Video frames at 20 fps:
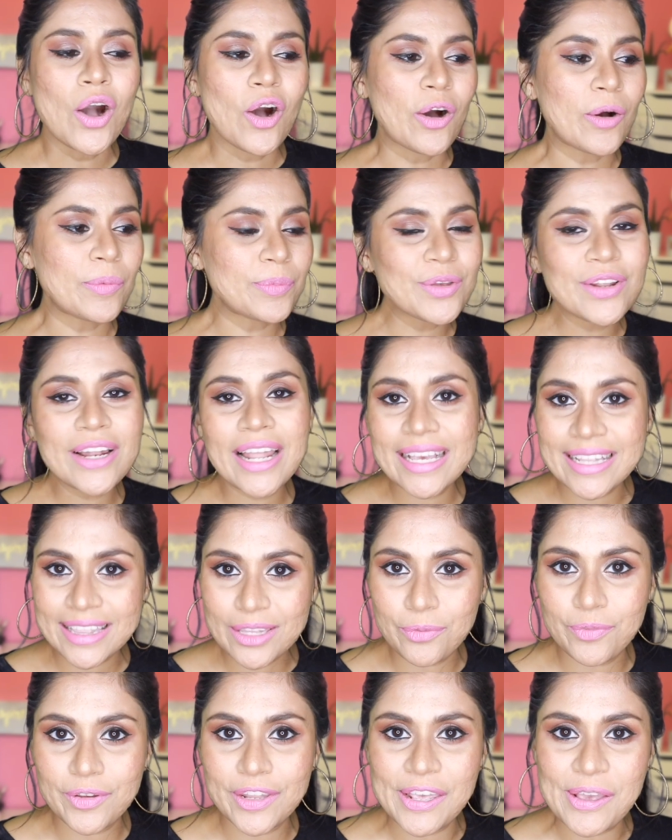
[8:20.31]
Hope you liked
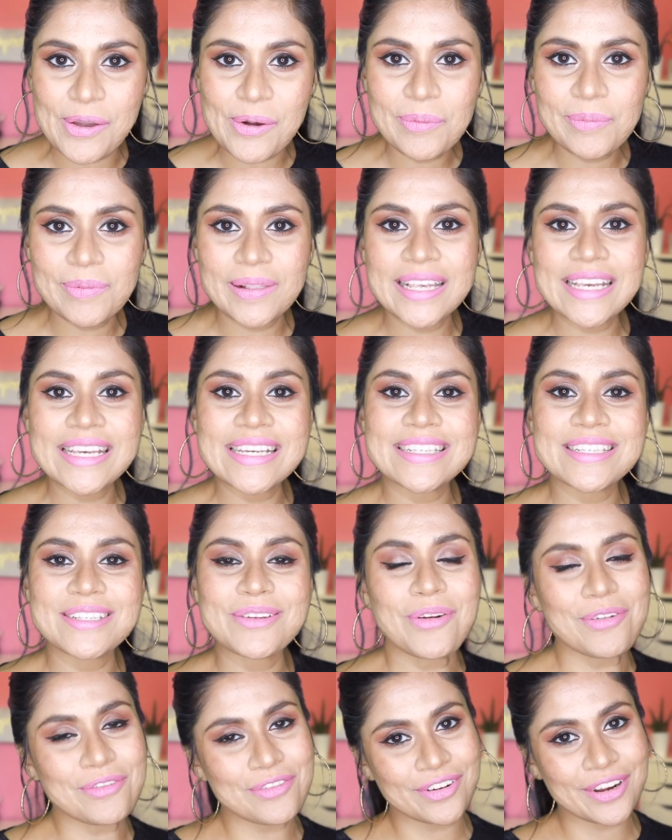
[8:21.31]
the video. Please
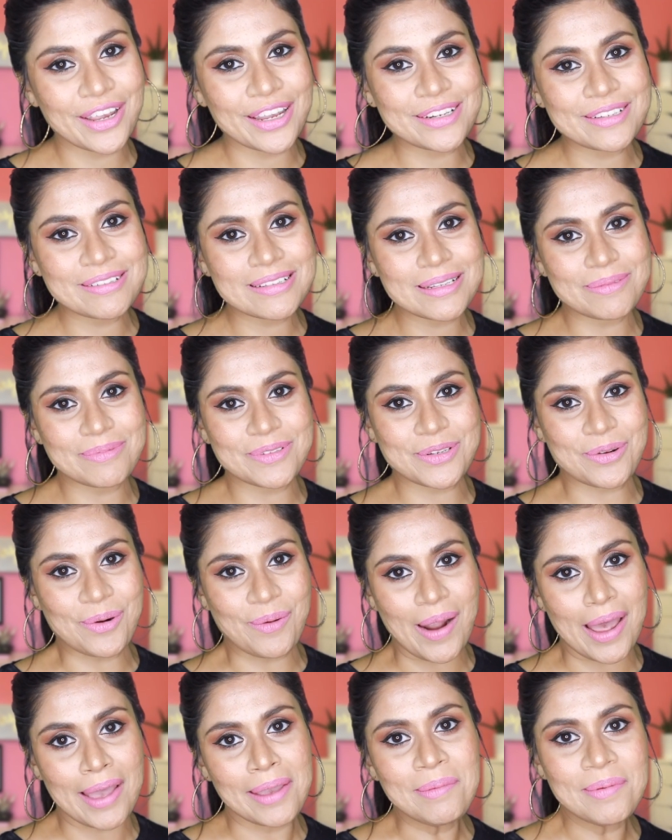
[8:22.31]
don't forget to
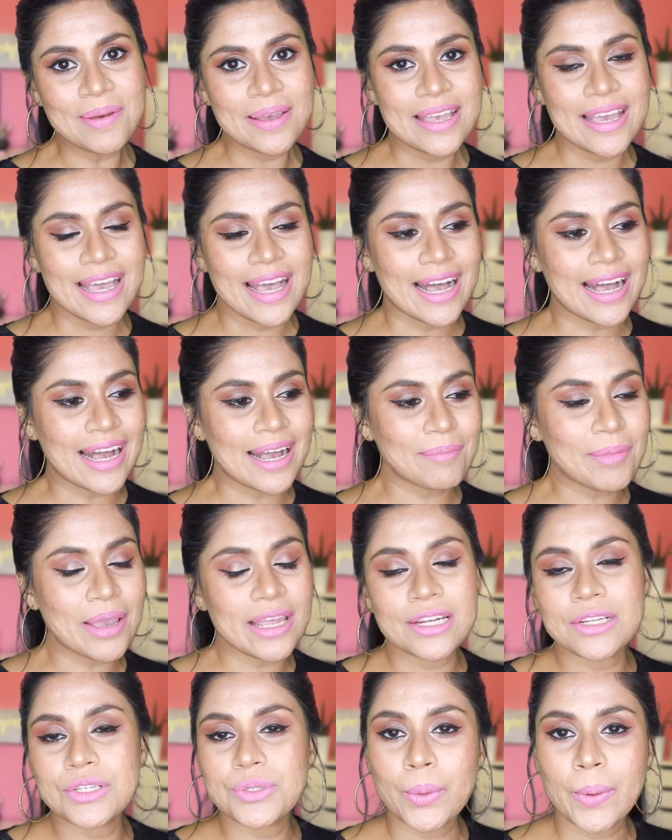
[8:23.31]
subscribe
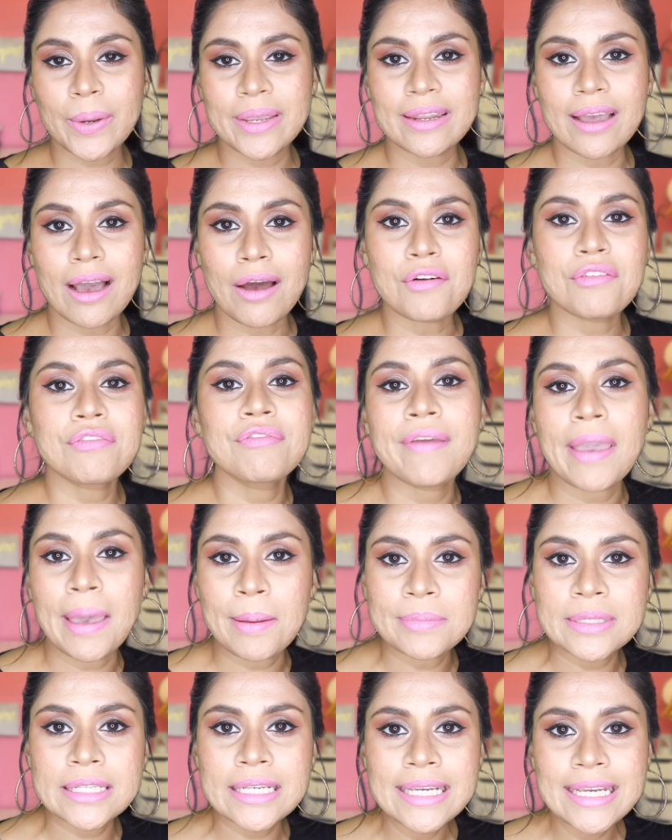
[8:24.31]
and join our
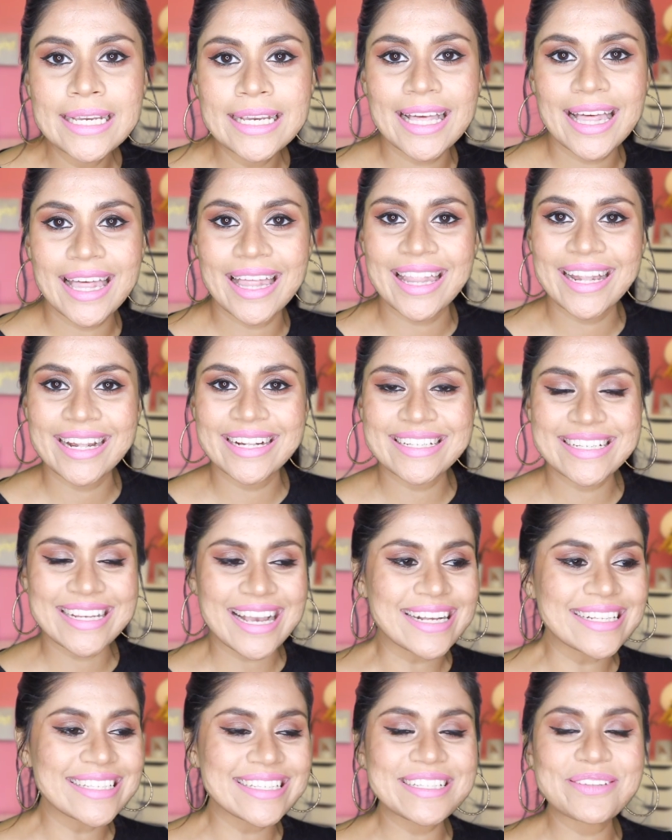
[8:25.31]
family, and
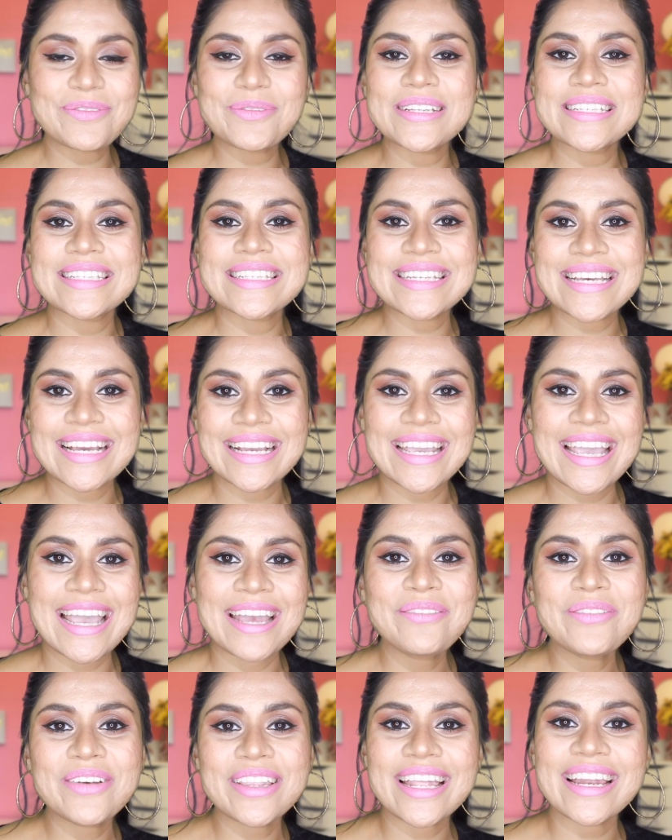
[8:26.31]
until we see
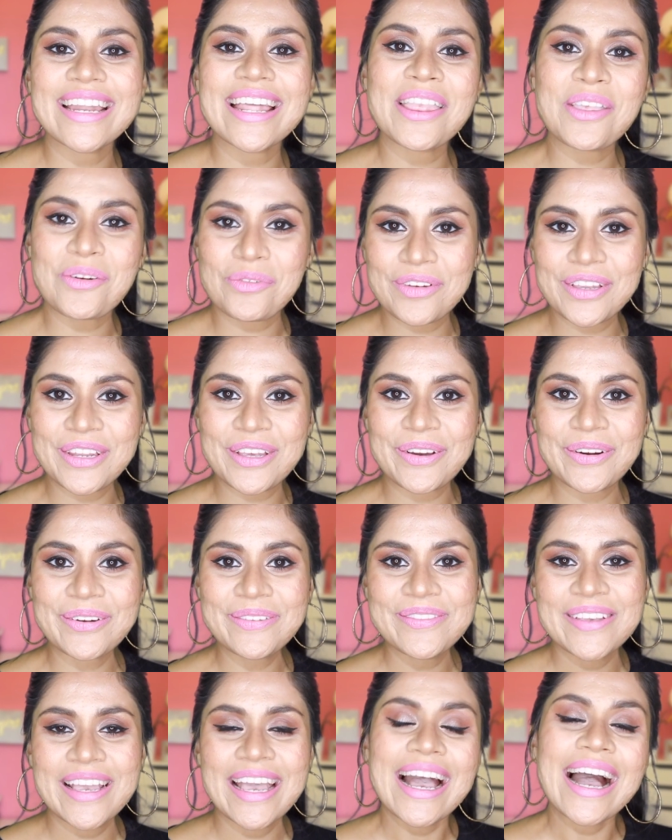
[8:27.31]
again with another
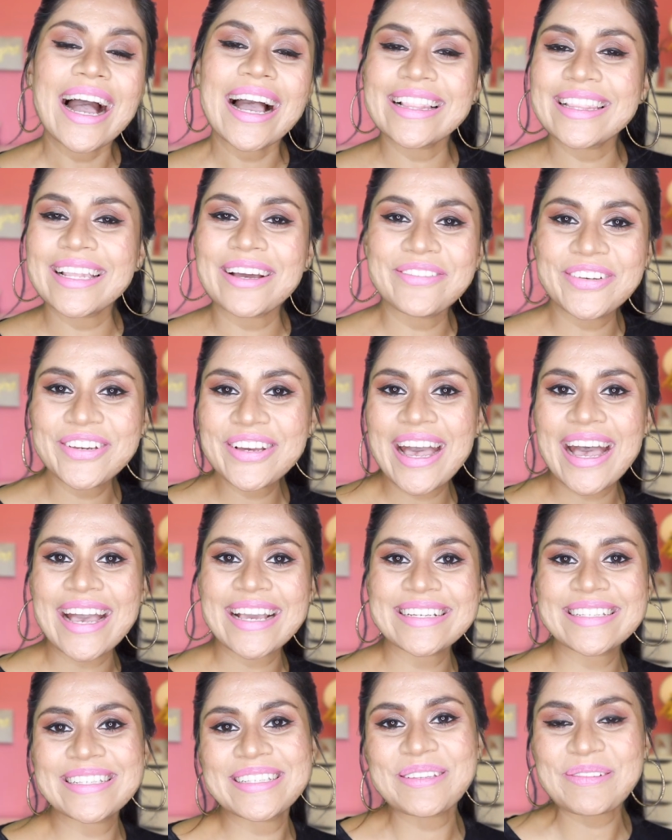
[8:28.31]
video, I love you
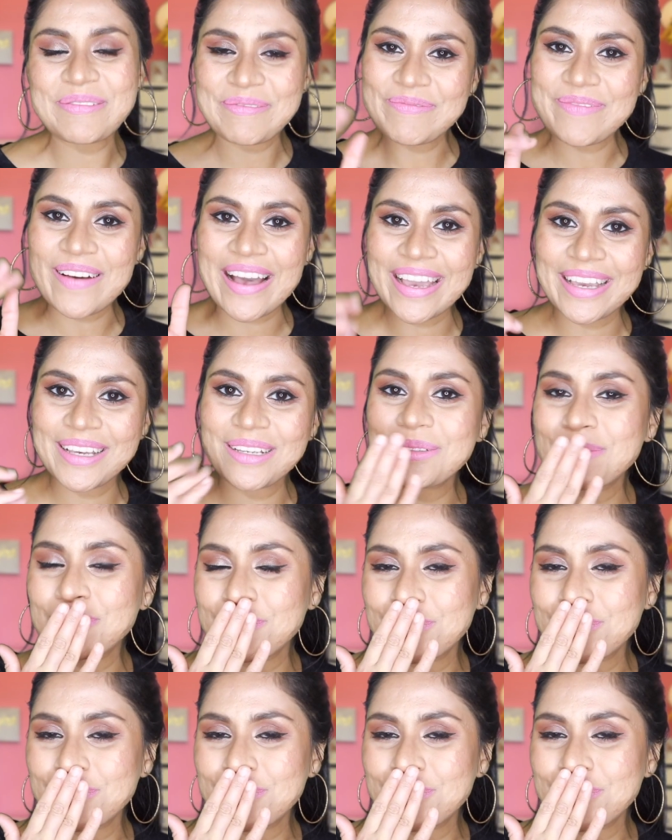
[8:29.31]
guys. Bye.